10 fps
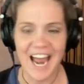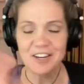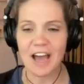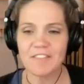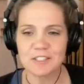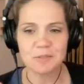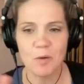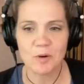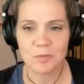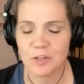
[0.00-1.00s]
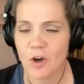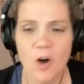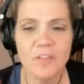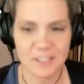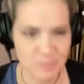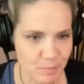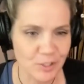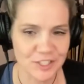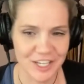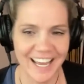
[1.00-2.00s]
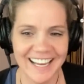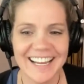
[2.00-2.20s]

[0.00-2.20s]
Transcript: And you have this moment where you go, oh, that's bullshit.